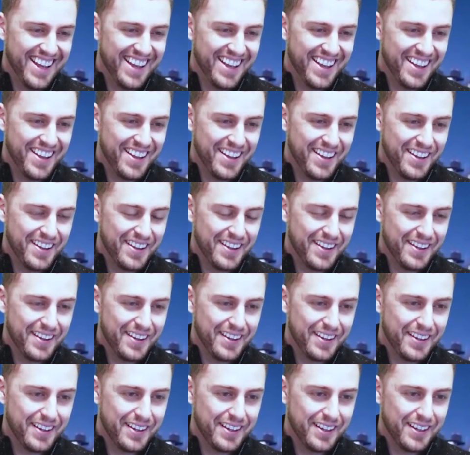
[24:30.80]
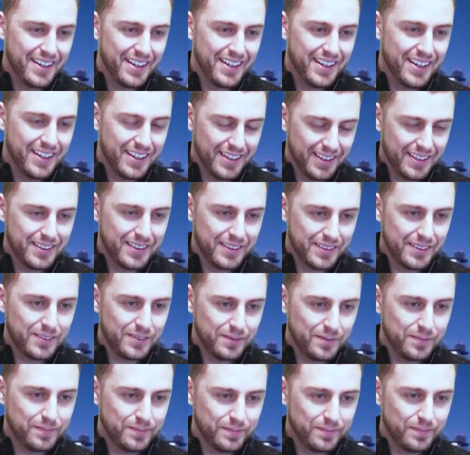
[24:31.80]

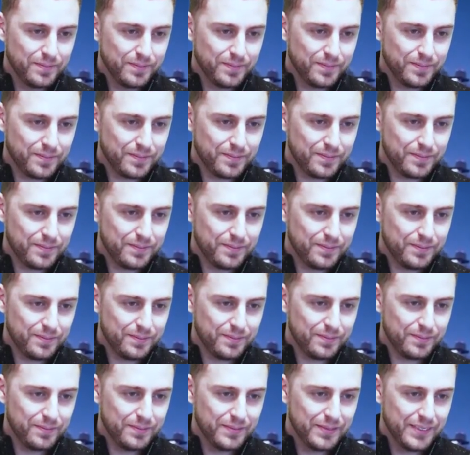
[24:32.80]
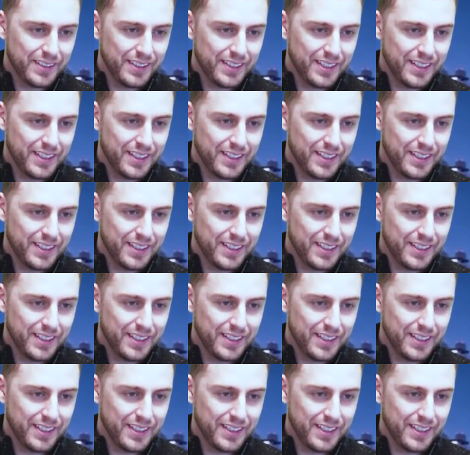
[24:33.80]
(silent)